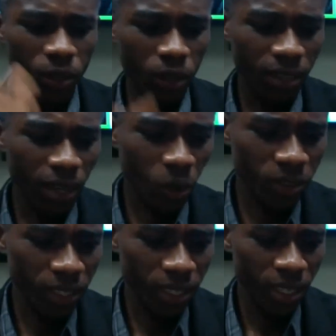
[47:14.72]
Dr.
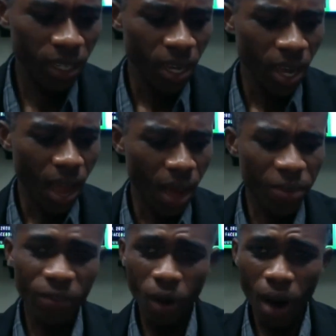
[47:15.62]
Olson.
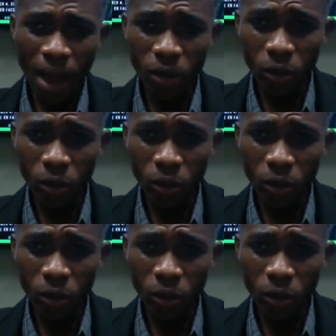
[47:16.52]
Before I go